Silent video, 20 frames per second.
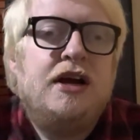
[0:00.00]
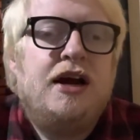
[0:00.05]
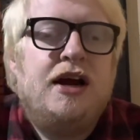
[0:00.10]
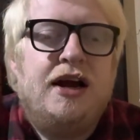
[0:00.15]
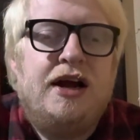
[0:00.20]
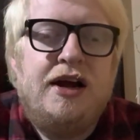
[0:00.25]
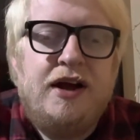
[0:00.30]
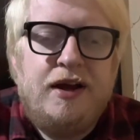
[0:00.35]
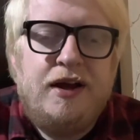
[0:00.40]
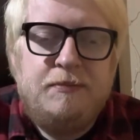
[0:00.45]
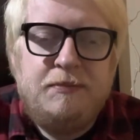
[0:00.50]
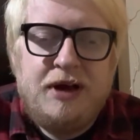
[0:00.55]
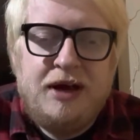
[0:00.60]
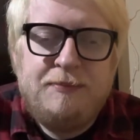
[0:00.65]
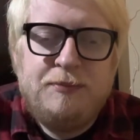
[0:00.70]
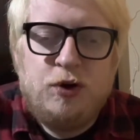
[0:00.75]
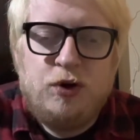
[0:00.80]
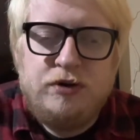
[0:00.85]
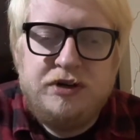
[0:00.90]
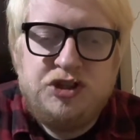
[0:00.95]
and
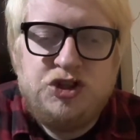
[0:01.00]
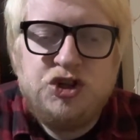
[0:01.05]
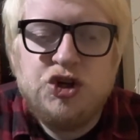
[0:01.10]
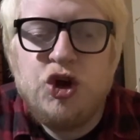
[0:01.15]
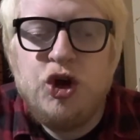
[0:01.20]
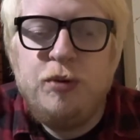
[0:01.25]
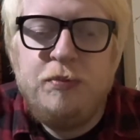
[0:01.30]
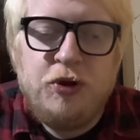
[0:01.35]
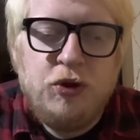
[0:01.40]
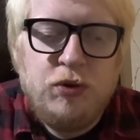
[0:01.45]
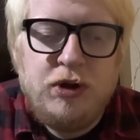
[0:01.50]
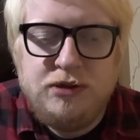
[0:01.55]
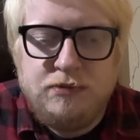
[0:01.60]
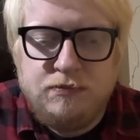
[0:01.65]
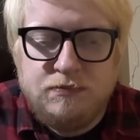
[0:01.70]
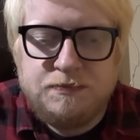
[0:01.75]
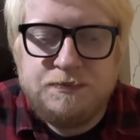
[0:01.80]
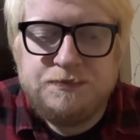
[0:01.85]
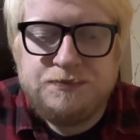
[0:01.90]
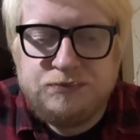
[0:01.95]
more enjoyable one.
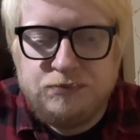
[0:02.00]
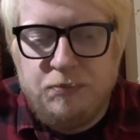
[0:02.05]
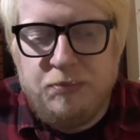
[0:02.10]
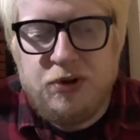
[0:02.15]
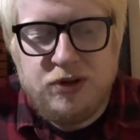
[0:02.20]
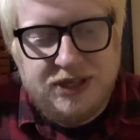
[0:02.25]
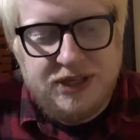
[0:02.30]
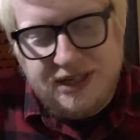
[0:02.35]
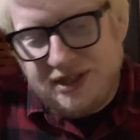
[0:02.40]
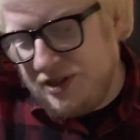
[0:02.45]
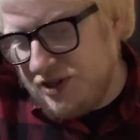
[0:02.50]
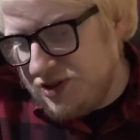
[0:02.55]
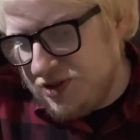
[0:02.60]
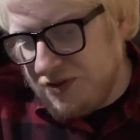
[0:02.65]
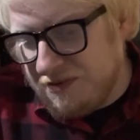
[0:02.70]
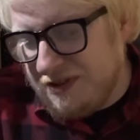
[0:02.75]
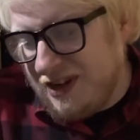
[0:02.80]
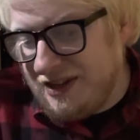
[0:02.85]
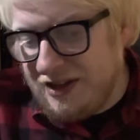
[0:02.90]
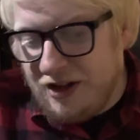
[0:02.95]
But this is
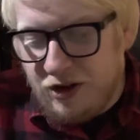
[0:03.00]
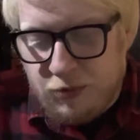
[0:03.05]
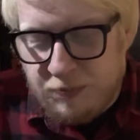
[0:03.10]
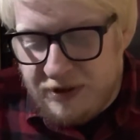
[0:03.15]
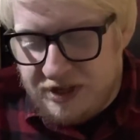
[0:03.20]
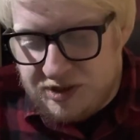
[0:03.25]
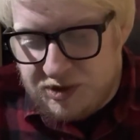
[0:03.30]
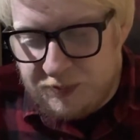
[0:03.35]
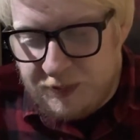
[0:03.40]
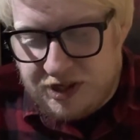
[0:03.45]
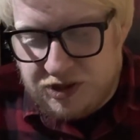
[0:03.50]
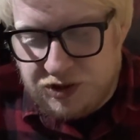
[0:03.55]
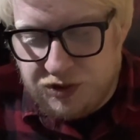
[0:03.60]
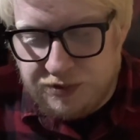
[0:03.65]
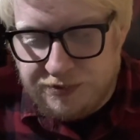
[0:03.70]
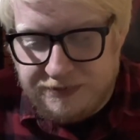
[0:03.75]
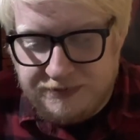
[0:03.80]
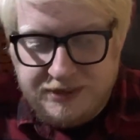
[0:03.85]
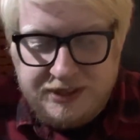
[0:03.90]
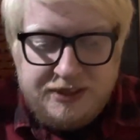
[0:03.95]
something a little bit
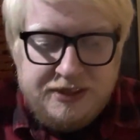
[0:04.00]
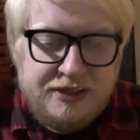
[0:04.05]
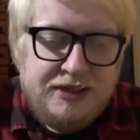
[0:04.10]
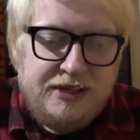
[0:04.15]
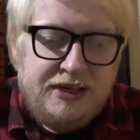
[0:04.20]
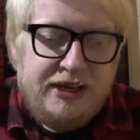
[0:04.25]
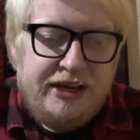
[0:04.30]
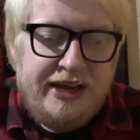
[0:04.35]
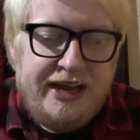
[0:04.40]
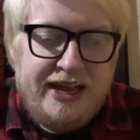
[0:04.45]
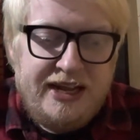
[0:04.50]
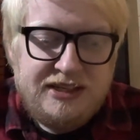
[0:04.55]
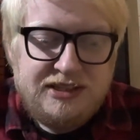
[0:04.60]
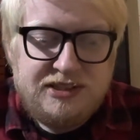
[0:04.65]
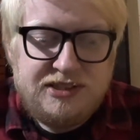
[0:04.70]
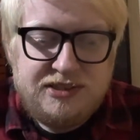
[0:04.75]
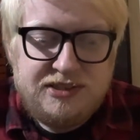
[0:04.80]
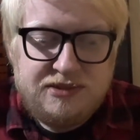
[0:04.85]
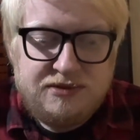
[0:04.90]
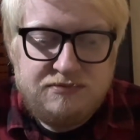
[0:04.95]
special.
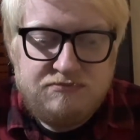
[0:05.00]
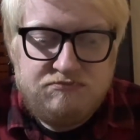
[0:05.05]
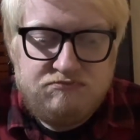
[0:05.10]
It's,